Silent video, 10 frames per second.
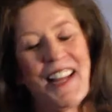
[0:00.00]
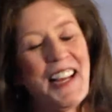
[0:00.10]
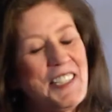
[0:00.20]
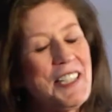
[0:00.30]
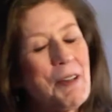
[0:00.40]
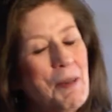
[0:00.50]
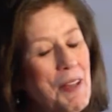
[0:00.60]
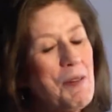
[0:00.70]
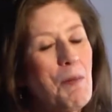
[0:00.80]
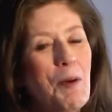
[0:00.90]
that's
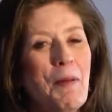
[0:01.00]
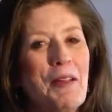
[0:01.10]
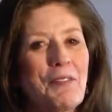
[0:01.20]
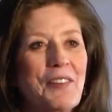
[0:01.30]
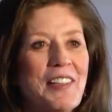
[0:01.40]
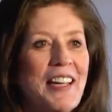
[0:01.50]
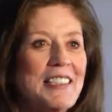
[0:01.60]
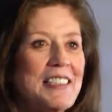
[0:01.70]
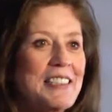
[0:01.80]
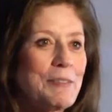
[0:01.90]
even more painful than
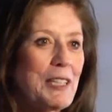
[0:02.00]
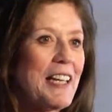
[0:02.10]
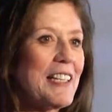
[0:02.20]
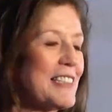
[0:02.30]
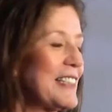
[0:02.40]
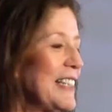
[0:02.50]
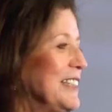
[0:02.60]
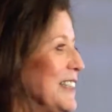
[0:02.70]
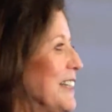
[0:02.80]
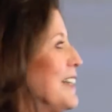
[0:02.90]
what Kansas
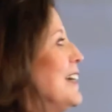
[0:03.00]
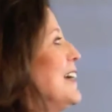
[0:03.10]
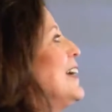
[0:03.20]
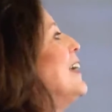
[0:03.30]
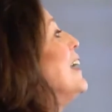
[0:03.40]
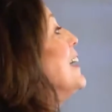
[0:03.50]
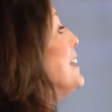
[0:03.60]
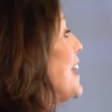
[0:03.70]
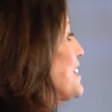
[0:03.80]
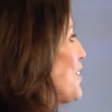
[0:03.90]
City did
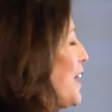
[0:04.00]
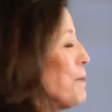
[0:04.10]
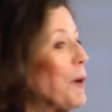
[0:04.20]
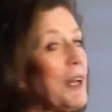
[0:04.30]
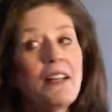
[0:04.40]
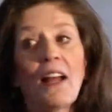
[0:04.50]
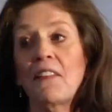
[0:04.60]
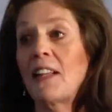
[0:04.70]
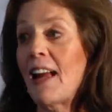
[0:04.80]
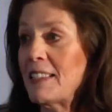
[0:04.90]
yesterday. But
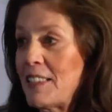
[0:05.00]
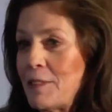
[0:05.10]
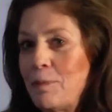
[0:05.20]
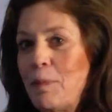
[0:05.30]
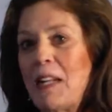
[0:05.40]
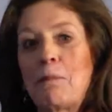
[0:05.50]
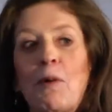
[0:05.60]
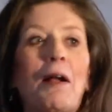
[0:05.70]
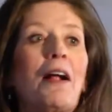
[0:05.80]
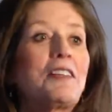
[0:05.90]
nonetheless, it
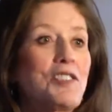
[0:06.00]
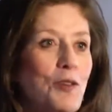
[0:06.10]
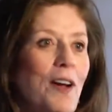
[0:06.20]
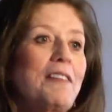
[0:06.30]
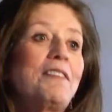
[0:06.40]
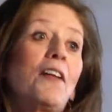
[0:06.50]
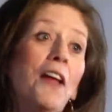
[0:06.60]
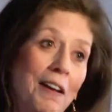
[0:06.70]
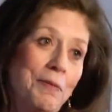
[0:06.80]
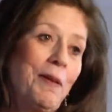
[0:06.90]
brought us joy.
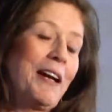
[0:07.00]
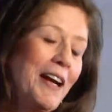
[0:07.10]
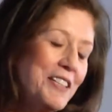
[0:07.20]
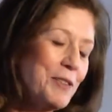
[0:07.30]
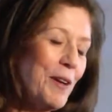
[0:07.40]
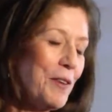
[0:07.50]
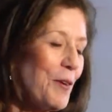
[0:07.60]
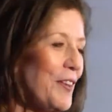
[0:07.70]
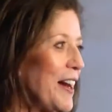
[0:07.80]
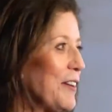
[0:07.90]
Right, I just want to
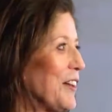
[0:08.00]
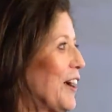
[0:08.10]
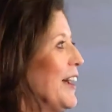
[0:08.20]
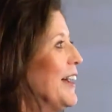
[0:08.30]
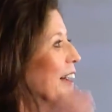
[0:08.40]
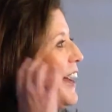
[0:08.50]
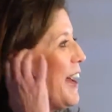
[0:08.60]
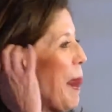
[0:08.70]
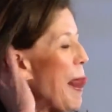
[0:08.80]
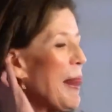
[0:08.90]
throw that out
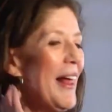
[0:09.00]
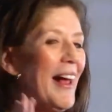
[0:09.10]
there.